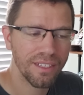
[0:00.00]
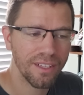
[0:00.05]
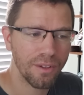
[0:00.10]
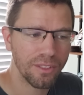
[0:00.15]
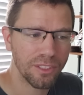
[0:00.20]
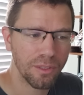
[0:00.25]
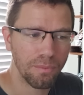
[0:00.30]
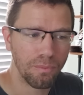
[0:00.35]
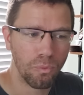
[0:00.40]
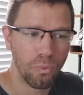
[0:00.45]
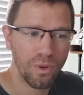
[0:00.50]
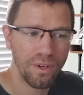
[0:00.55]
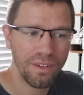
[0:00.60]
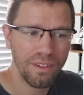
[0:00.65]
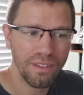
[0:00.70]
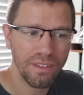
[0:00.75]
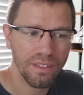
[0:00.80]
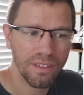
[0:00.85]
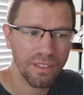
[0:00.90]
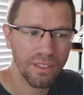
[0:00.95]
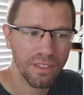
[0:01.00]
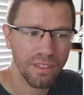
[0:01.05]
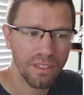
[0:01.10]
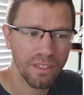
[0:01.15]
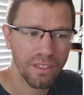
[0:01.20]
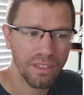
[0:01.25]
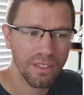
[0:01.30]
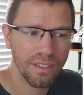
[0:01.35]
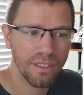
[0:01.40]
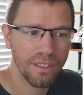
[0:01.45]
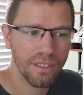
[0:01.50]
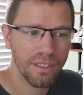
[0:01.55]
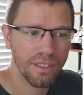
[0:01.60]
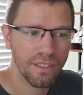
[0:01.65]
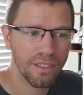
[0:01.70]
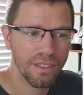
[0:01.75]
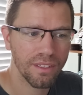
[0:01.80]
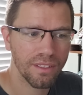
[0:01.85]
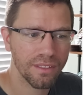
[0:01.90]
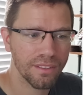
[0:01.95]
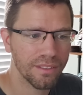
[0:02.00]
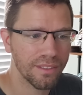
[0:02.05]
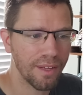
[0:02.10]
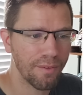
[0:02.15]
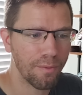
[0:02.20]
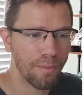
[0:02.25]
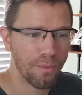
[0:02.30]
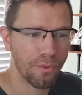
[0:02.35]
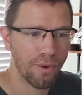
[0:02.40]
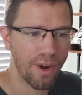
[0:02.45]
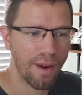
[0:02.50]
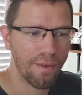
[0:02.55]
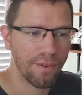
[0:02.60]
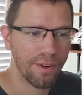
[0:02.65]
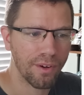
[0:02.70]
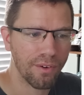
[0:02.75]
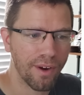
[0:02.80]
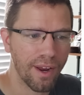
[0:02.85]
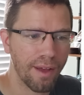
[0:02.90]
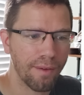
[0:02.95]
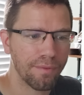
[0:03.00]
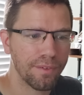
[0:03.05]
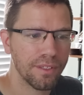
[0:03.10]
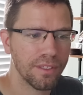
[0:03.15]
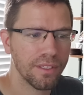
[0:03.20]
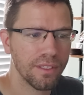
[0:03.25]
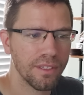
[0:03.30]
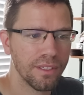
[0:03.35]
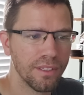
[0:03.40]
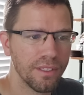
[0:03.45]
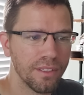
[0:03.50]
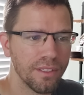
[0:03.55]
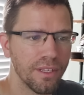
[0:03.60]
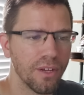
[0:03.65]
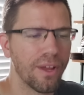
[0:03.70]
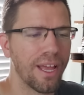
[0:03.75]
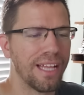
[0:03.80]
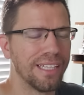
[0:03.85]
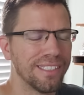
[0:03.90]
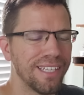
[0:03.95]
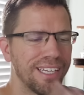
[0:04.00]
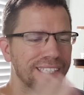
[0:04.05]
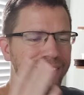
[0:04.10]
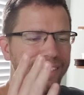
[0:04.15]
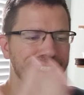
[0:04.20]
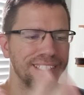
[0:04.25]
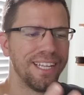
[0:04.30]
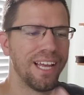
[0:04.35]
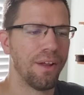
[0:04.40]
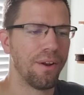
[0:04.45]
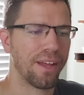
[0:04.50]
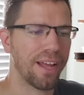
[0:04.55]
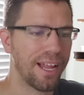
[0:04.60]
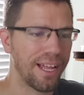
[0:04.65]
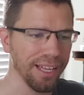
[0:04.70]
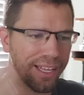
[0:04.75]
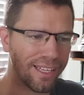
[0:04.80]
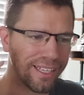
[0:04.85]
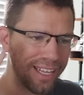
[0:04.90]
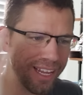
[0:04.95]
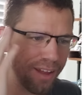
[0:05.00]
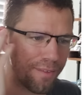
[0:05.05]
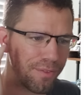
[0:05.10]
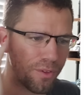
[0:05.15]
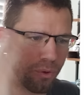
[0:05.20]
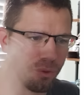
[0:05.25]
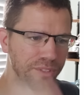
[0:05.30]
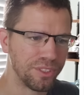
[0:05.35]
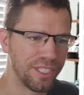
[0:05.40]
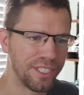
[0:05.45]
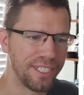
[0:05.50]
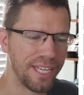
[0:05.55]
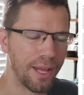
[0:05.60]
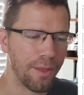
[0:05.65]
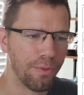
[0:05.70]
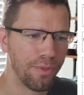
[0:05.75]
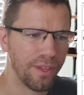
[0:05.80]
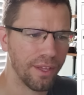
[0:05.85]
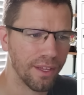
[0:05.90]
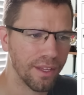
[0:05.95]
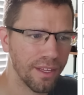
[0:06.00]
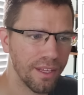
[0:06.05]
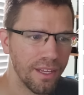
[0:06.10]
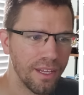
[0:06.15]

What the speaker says: Something wooden? It's not from Gravity Craft. Okay, it's not a sit-down. I gotta get off the whole sit-down thing.